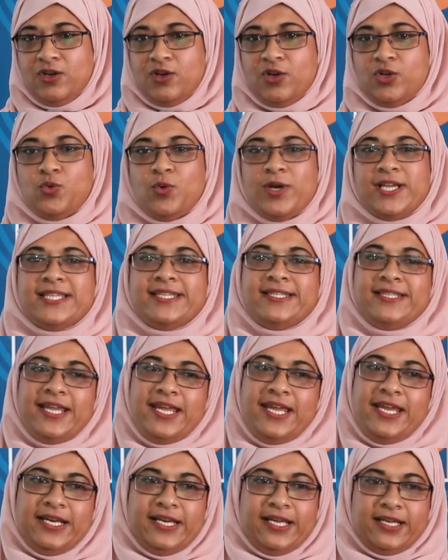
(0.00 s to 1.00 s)
Or do I
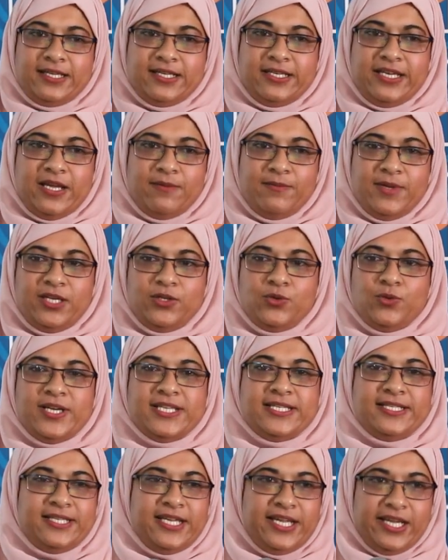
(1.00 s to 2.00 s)
stay in academic? Do
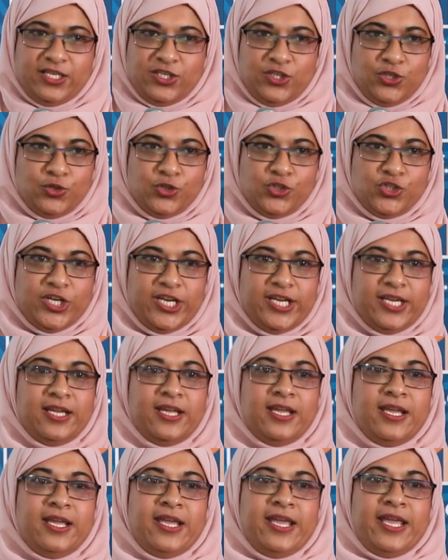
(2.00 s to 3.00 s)
I stay at UJ
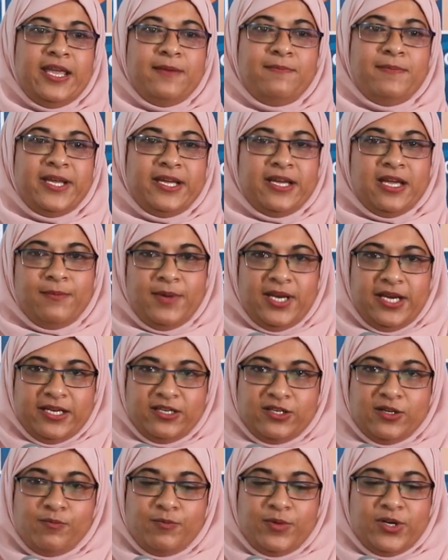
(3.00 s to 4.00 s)
and become an
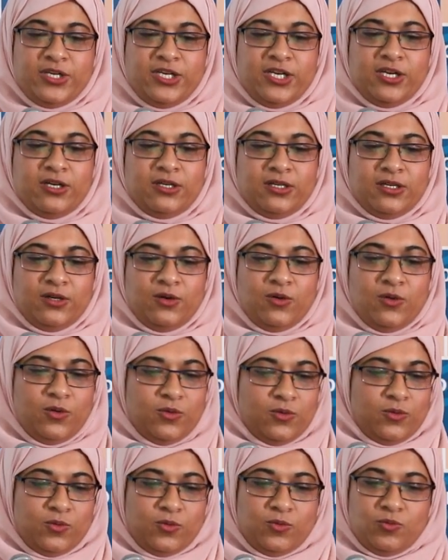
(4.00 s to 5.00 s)
entrepreneur?
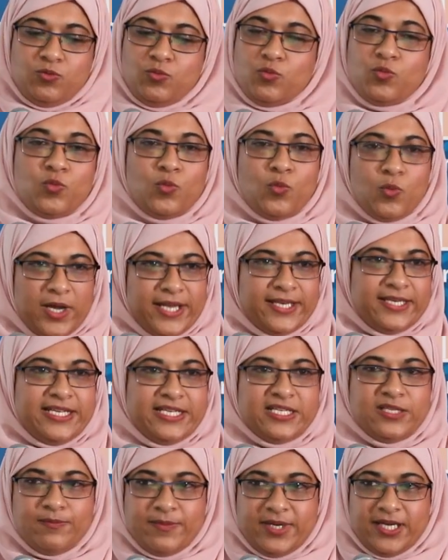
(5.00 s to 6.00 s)
What
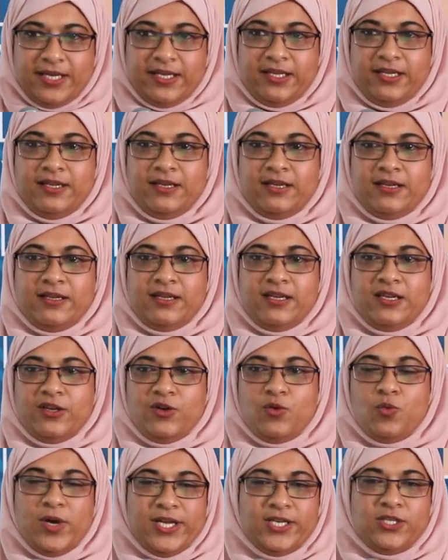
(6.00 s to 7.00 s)
is my,
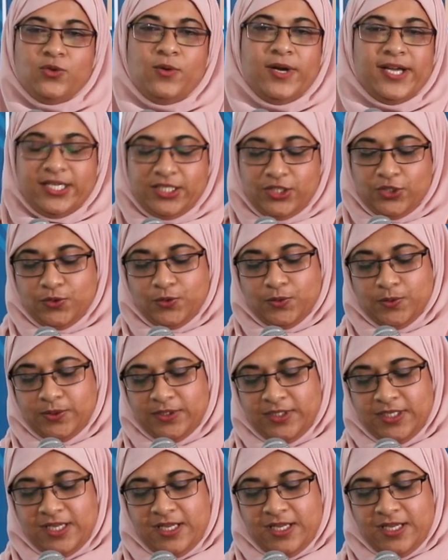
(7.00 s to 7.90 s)
what do I do?